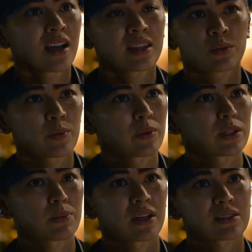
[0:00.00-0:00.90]
And the woman
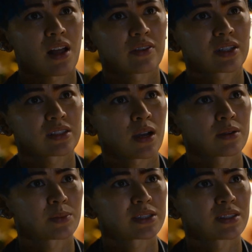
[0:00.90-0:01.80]
with the pills laughed because I
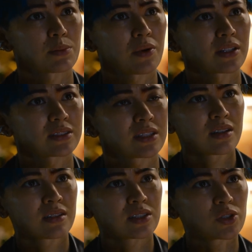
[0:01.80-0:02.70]
was missing the point.
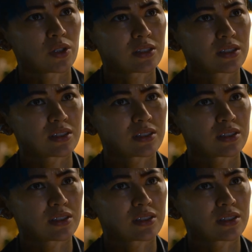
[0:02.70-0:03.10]
The choice